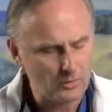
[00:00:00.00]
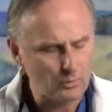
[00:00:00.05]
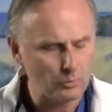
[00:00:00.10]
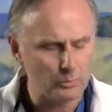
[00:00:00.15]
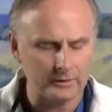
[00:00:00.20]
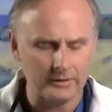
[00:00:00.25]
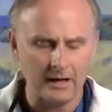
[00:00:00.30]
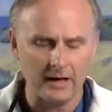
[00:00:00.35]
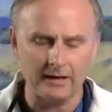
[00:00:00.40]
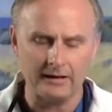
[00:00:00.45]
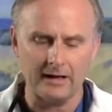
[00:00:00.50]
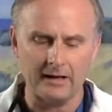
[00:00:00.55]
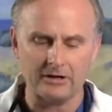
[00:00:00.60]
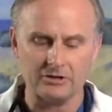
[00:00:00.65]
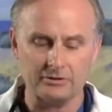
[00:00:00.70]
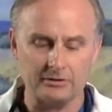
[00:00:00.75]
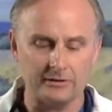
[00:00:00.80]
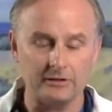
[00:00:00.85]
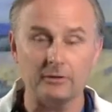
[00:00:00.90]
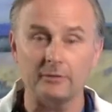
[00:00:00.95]
we're not
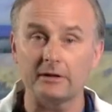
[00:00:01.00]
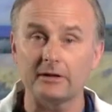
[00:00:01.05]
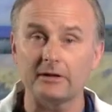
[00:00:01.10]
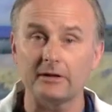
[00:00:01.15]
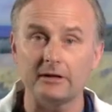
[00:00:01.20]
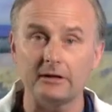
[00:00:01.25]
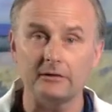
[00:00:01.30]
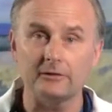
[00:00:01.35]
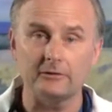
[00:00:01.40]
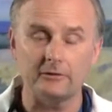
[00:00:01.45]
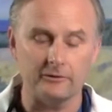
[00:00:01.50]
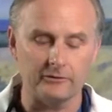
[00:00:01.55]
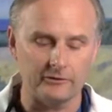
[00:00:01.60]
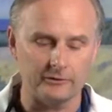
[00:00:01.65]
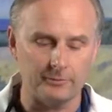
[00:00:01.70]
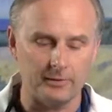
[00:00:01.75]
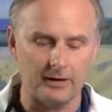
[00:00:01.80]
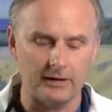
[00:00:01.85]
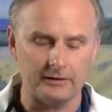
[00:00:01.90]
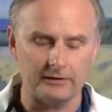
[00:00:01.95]
actually going into the
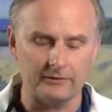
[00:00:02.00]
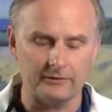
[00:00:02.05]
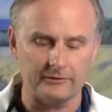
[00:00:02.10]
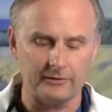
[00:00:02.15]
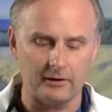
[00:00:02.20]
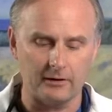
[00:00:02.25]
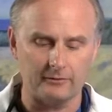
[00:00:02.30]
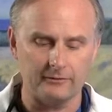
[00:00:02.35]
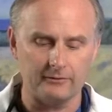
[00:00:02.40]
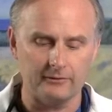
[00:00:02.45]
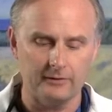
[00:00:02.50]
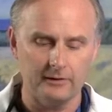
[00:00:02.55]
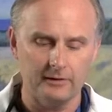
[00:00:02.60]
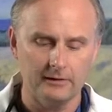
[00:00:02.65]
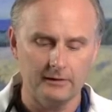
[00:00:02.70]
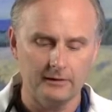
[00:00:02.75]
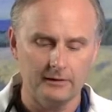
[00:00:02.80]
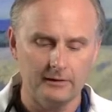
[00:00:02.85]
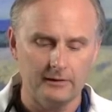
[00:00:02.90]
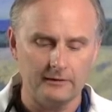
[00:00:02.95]
spine itself.
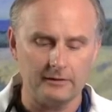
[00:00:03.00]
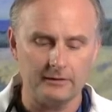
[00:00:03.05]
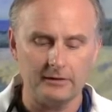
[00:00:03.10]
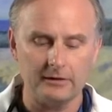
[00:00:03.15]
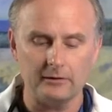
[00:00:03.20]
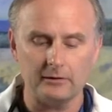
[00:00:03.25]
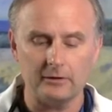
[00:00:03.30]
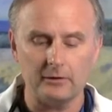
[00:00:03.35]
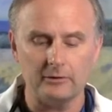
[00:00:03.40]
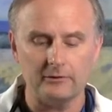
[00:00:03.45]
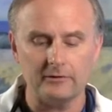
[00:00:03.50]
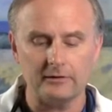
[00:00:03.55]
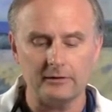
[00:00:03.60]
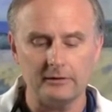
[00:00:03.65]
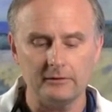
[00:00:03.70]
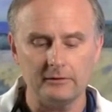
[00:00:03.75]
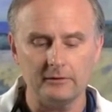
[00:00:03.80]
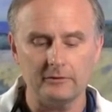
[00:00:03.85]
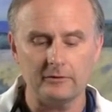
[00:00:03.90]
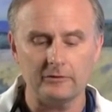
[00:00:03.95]
The needle goes
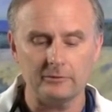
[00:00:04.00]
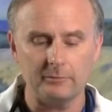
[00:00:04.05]
into the